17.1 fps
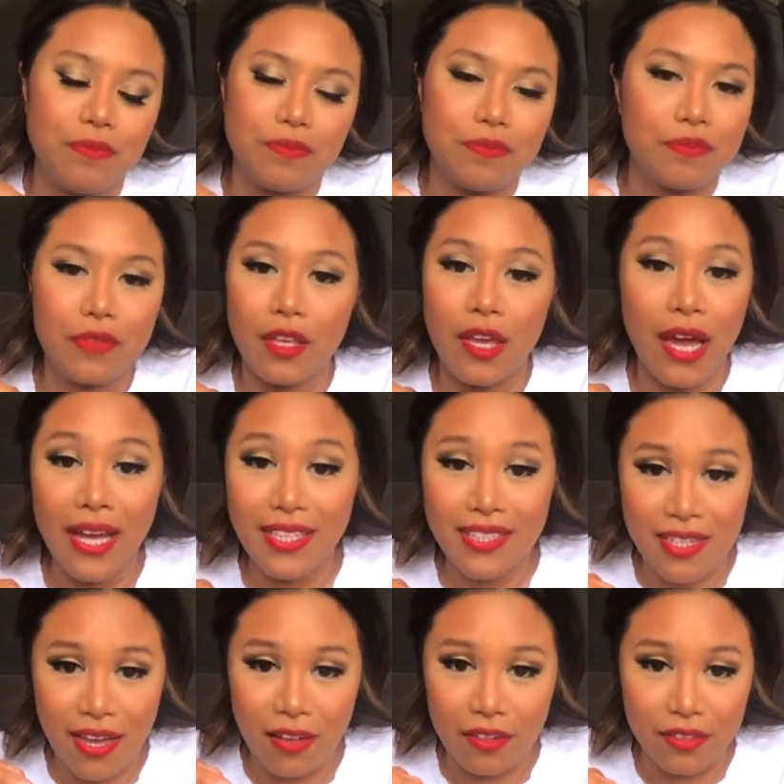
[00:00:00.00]
You can't
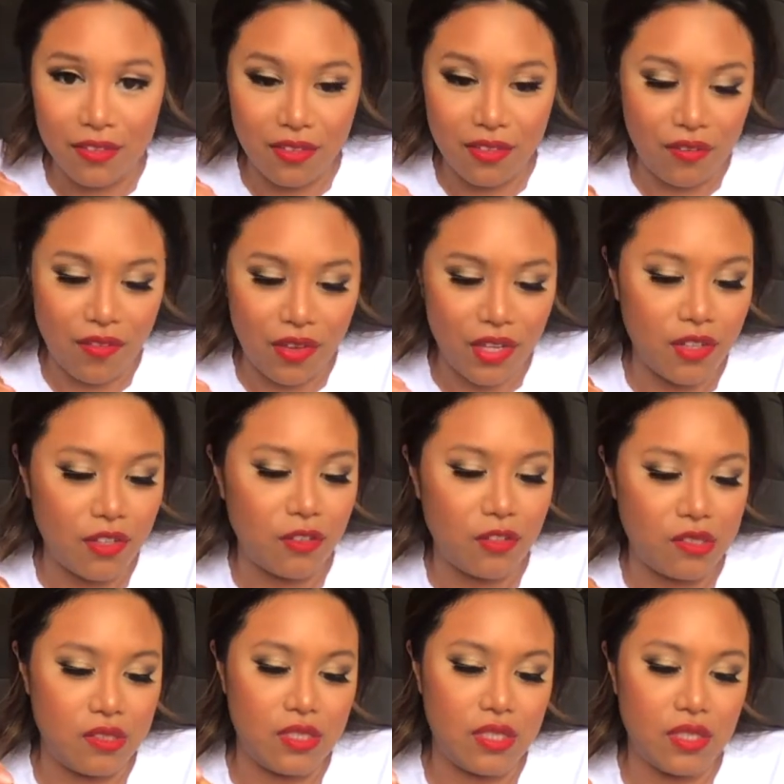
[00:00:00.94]
tell that they're vegan,
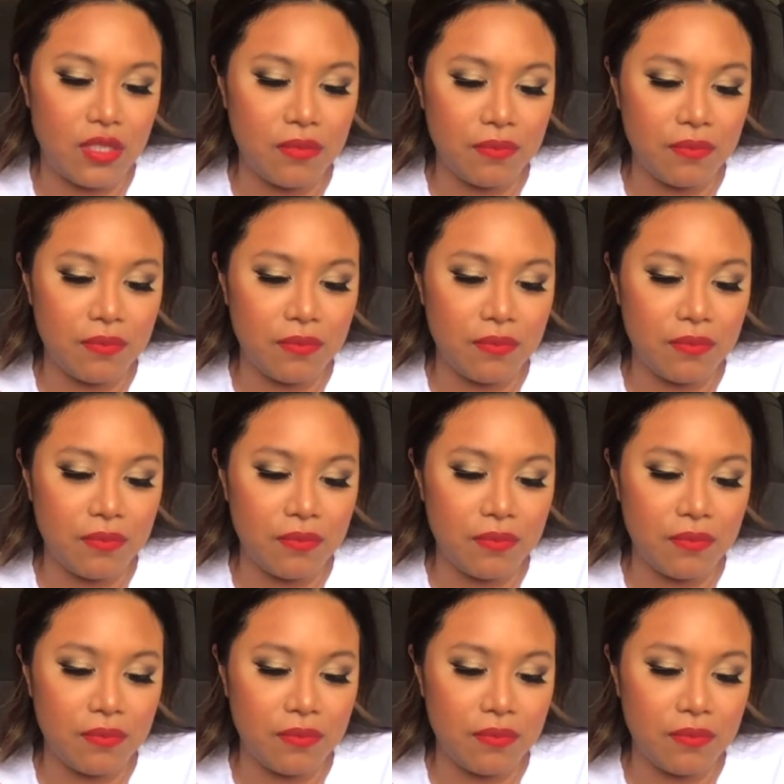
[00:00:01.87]
honestly.